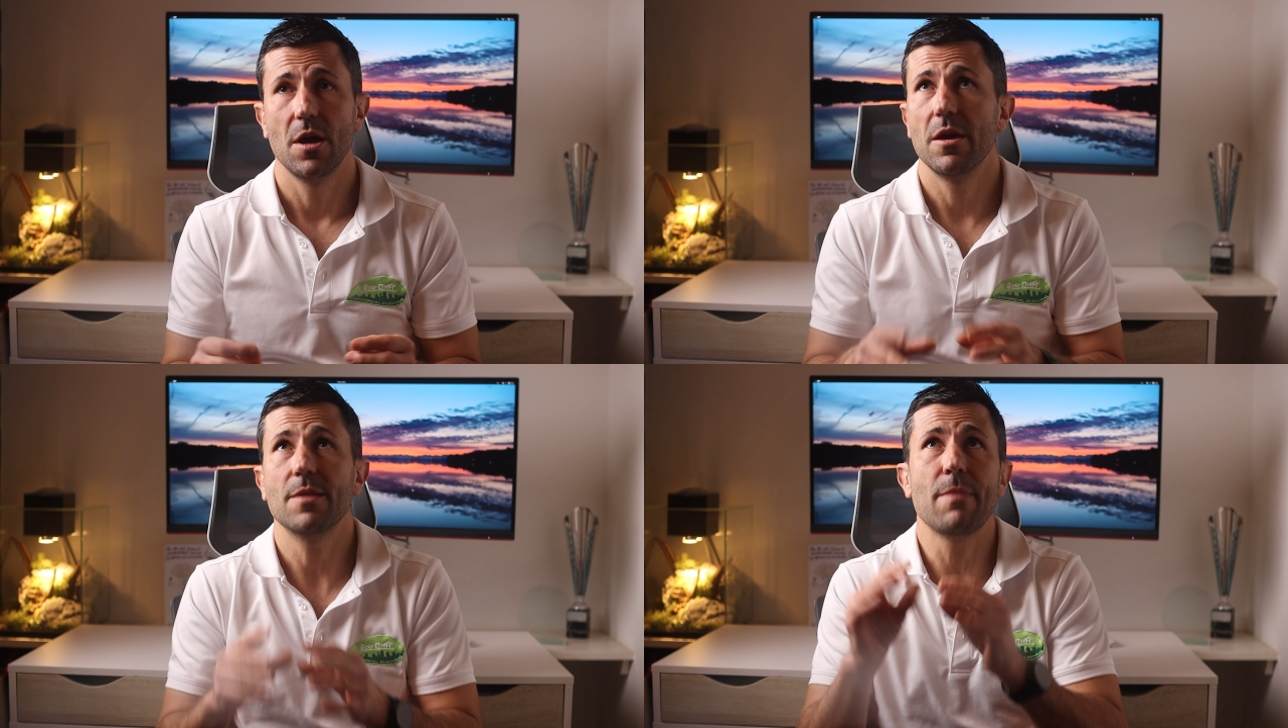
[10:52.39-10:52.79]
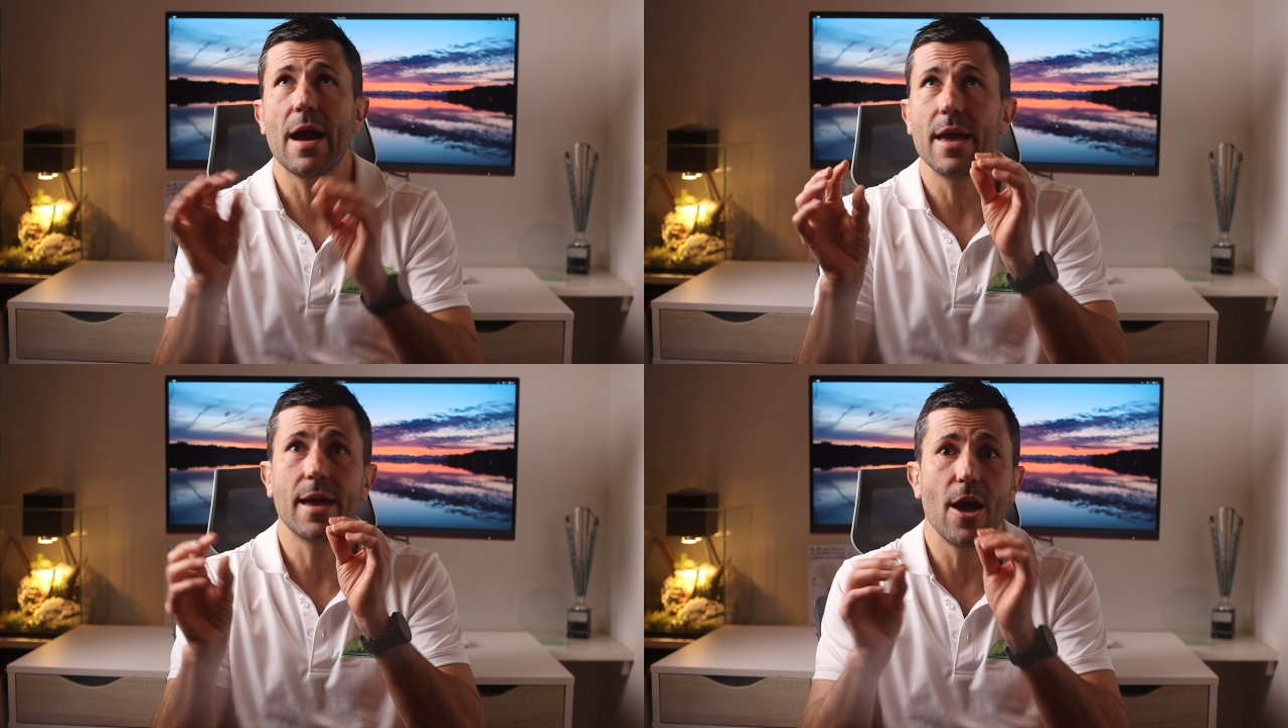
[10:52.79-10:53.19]
It
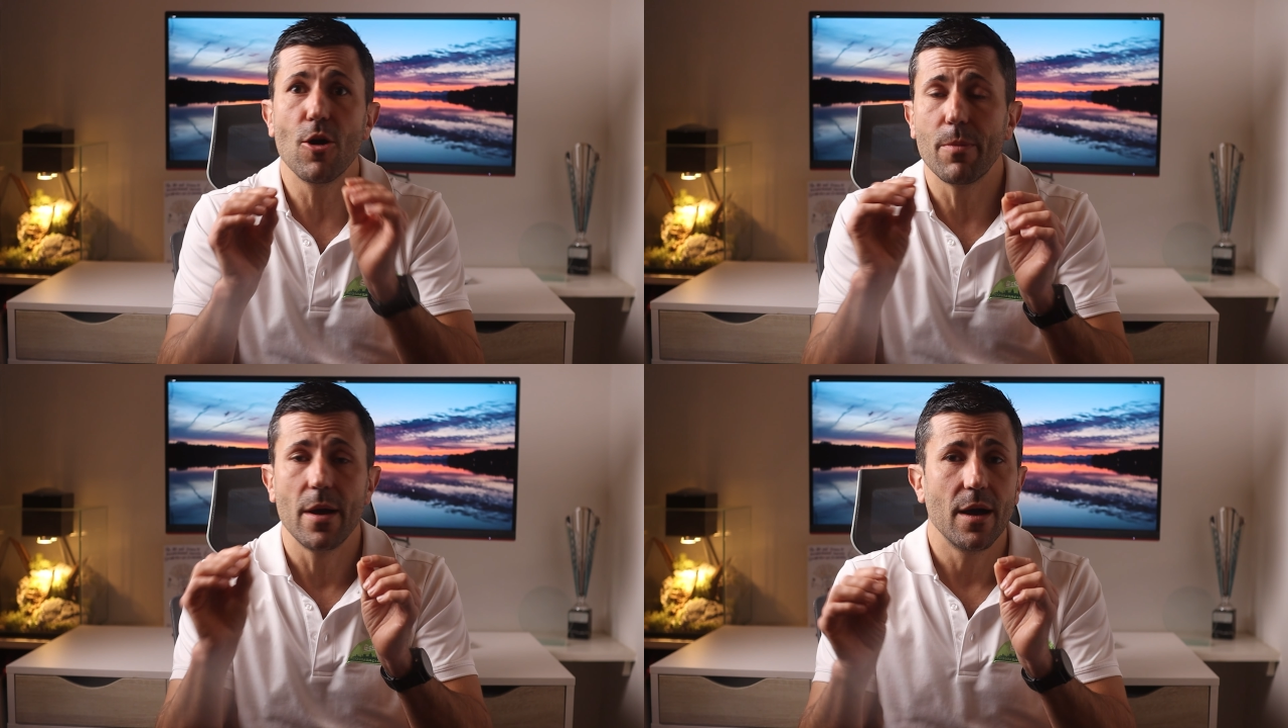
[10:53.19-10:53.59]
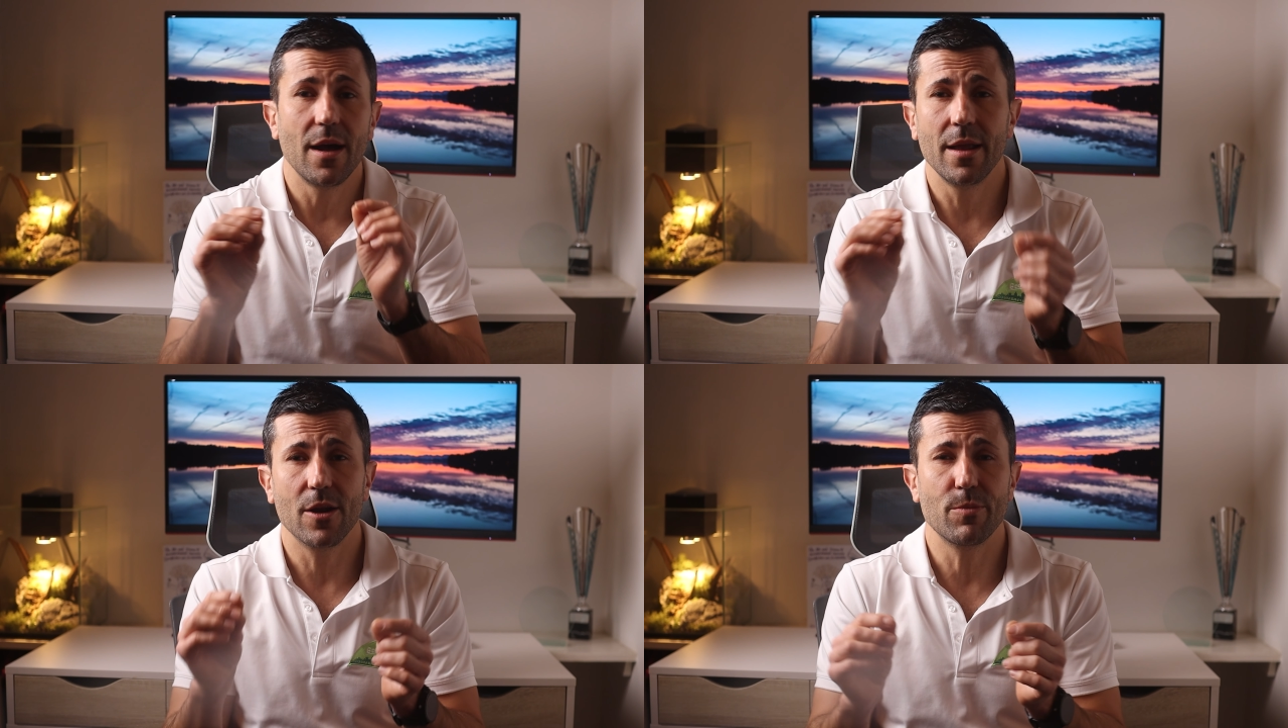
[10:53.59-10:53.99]
might help a
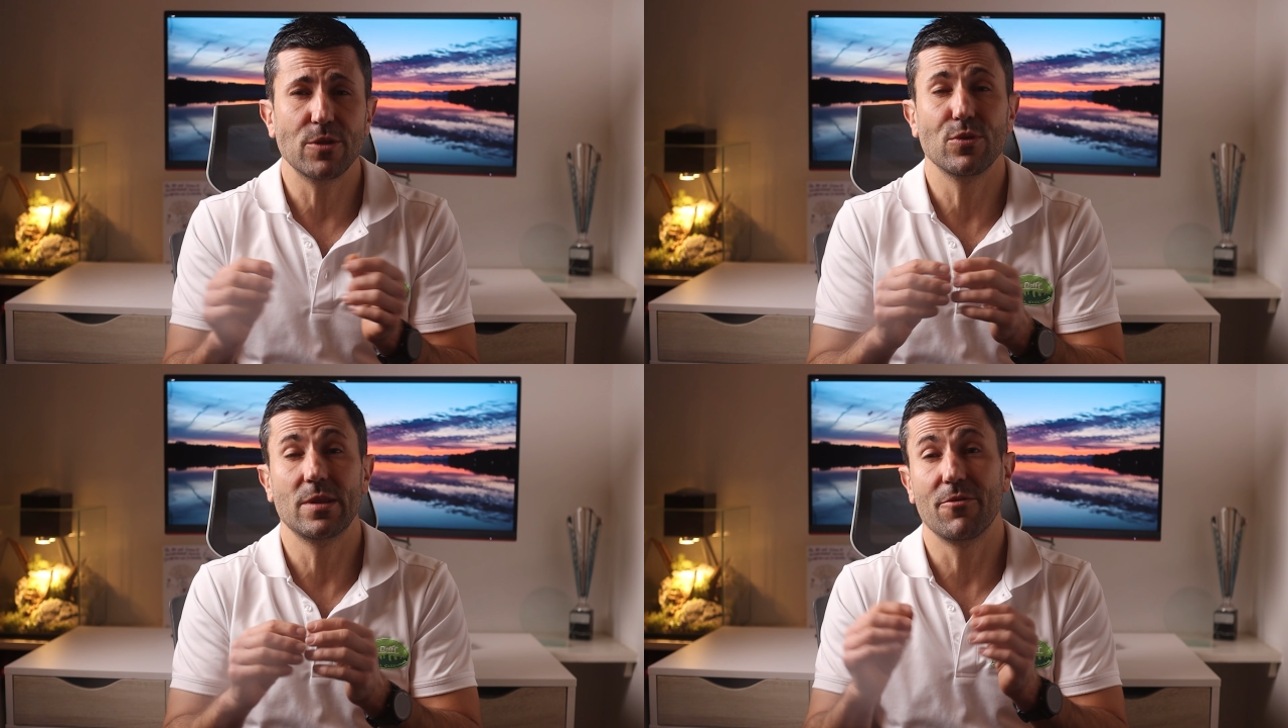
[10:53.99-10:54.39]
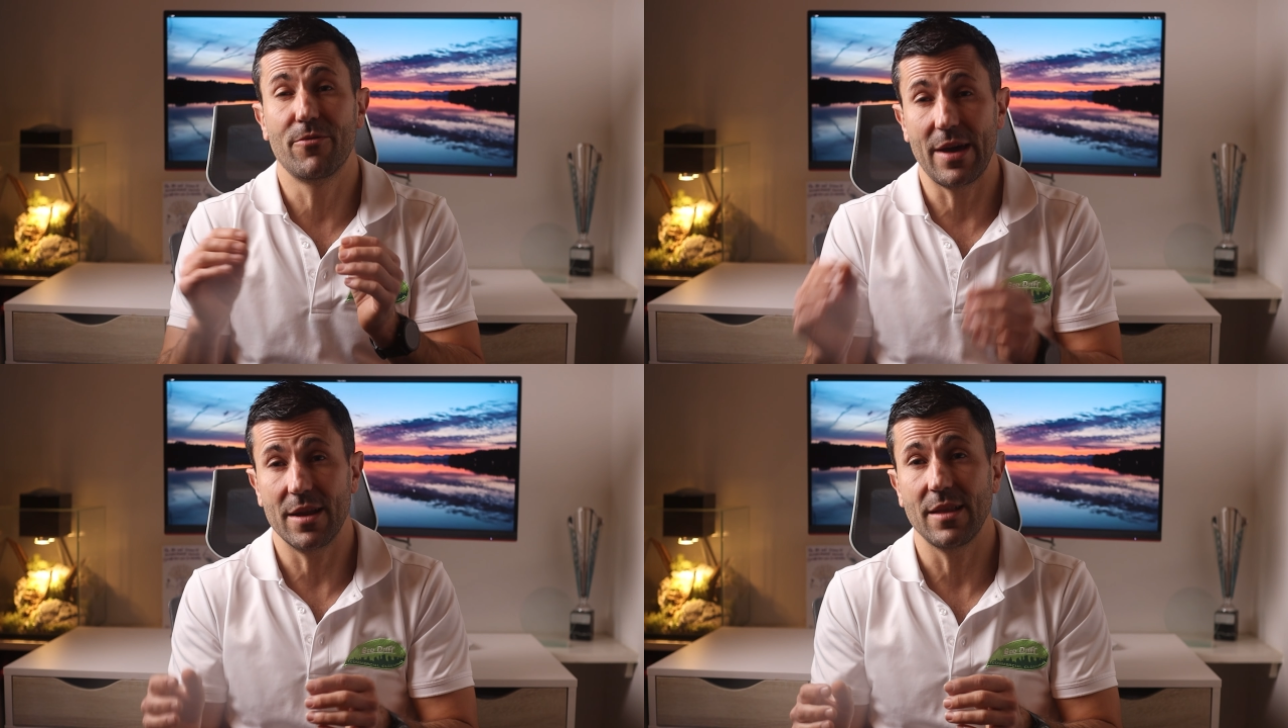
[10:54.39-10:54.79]
little bit with a
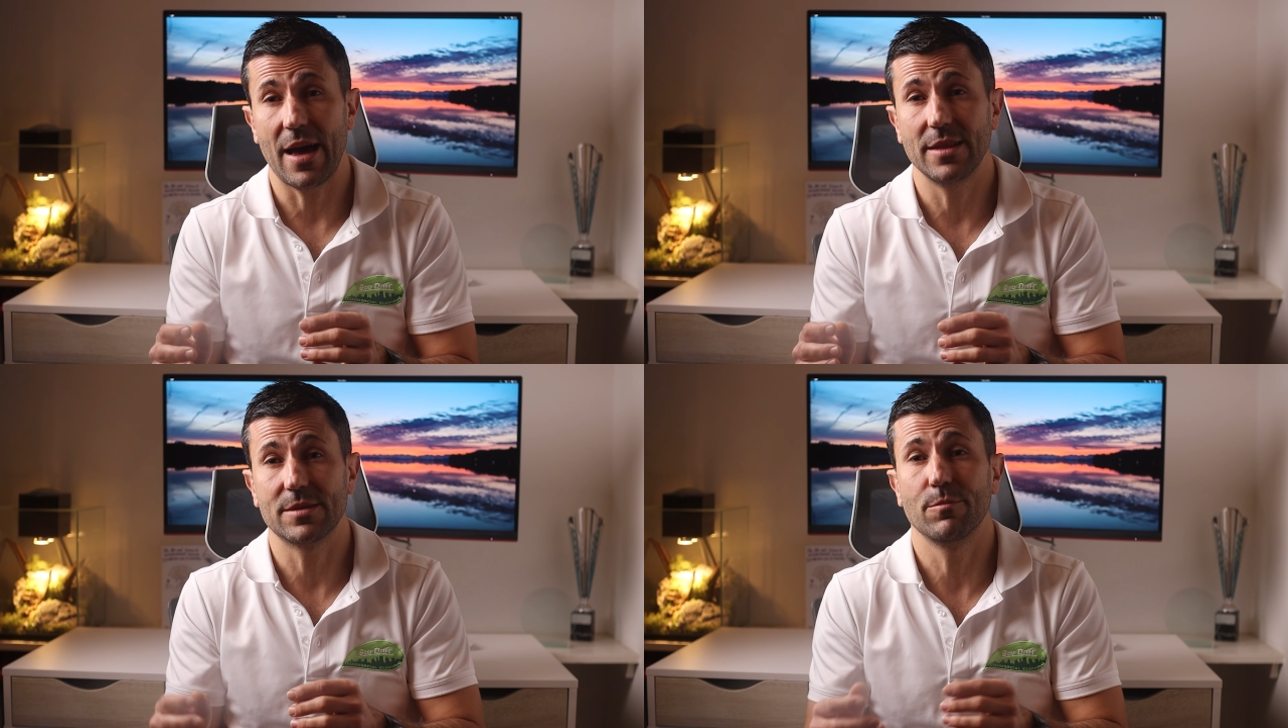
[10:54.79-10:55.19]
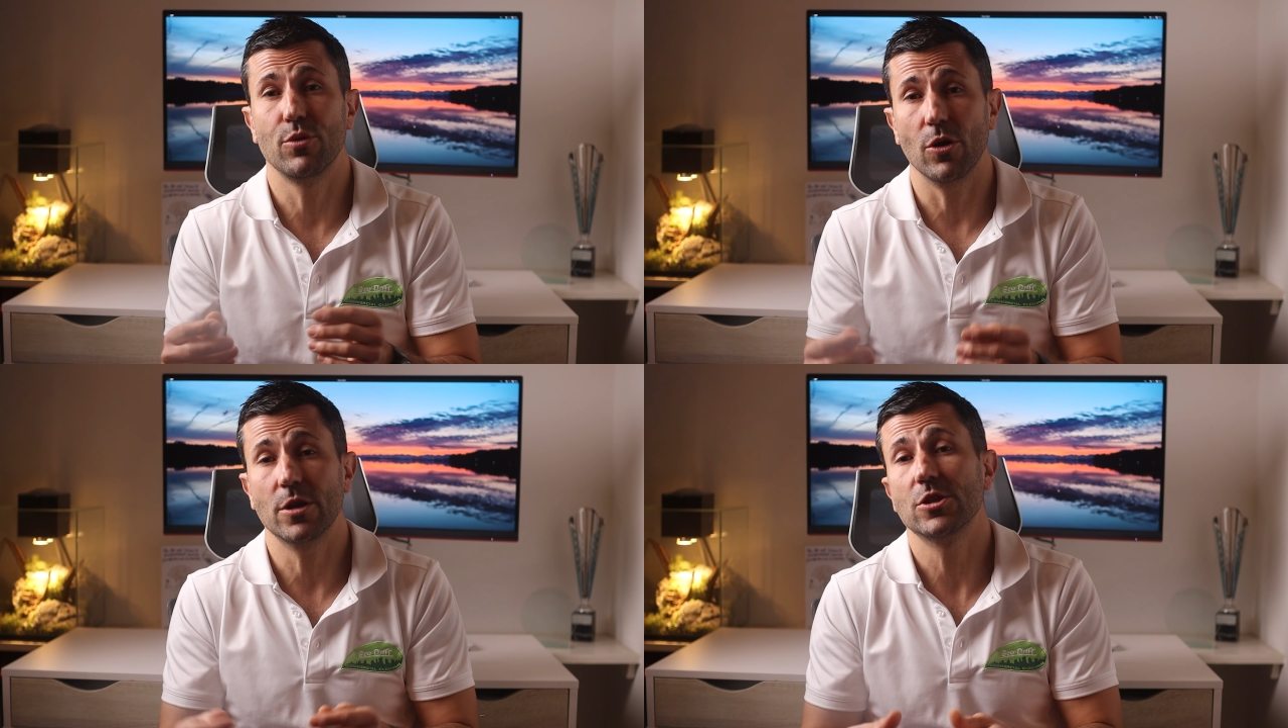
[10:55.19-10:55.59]
very light
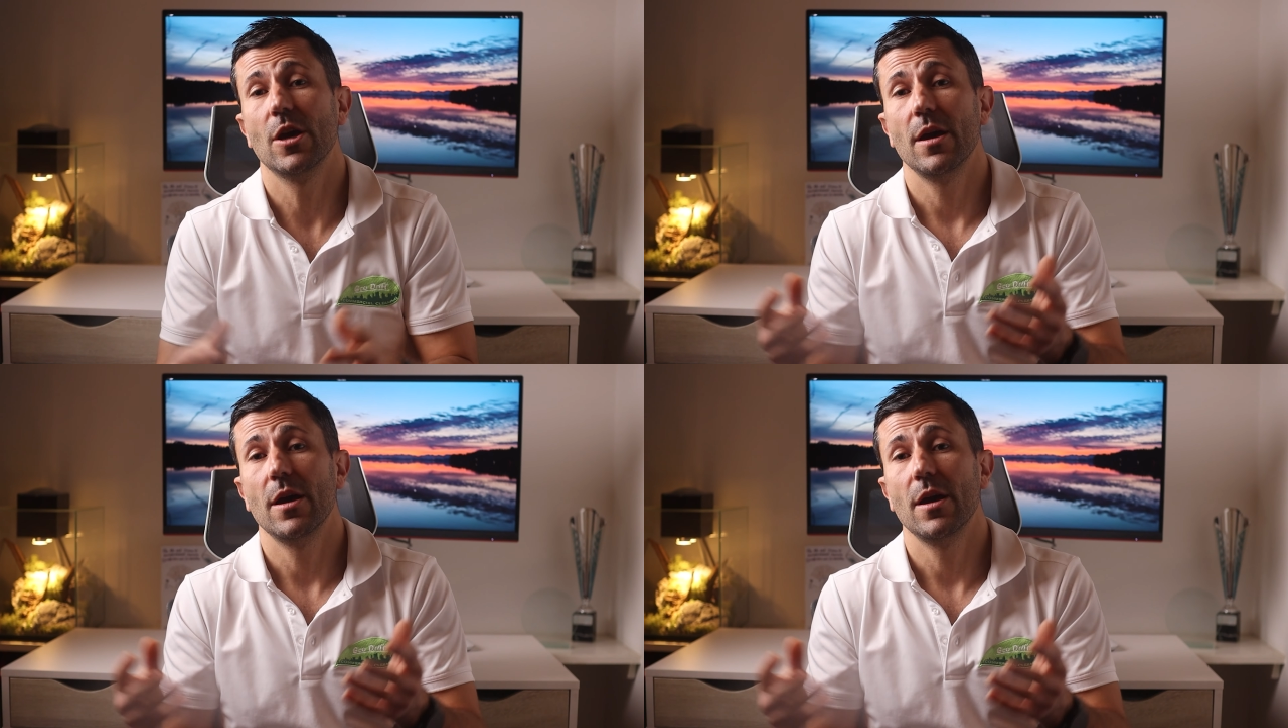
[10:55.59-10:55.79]
blockage,